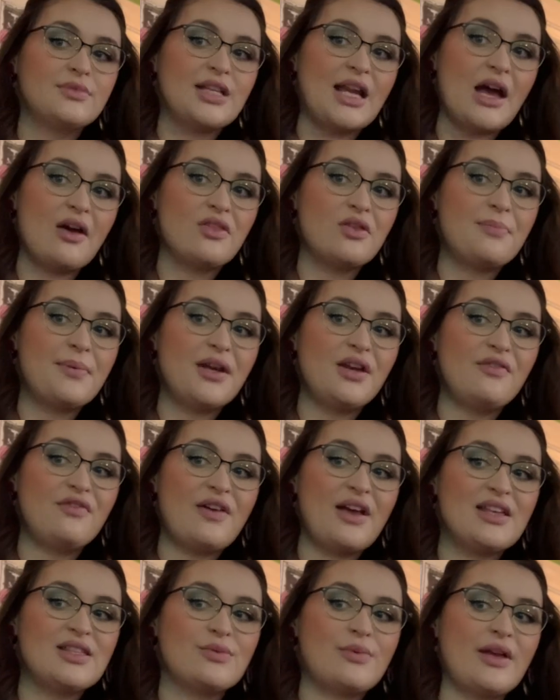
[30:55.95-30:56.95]
Now the
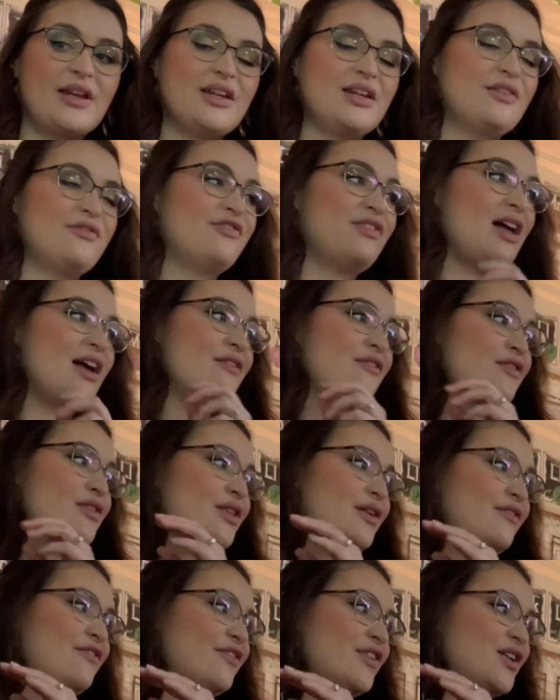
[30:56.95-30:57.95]
butterfly is ready to fly for
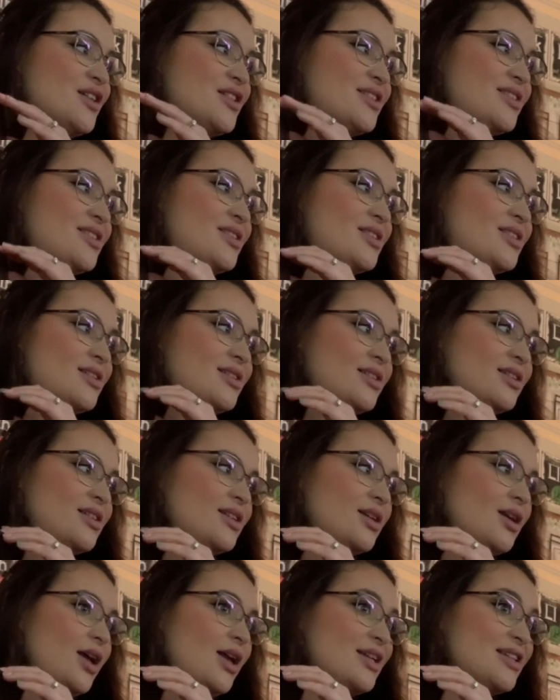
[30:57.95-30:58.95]
the first
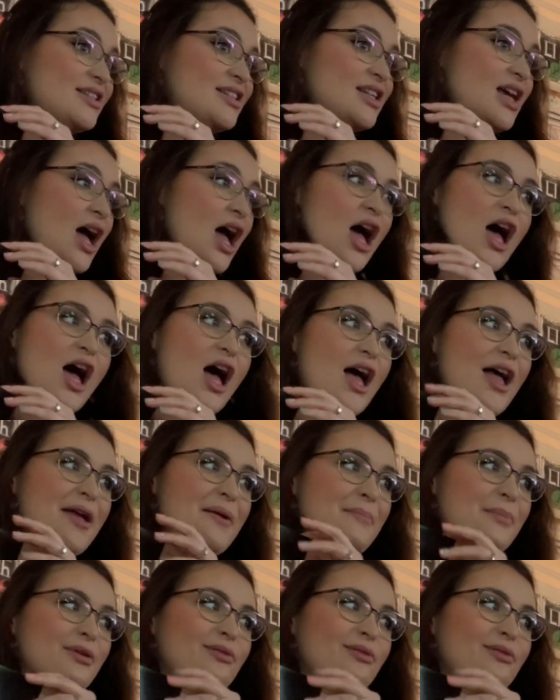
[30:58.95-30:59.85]
time.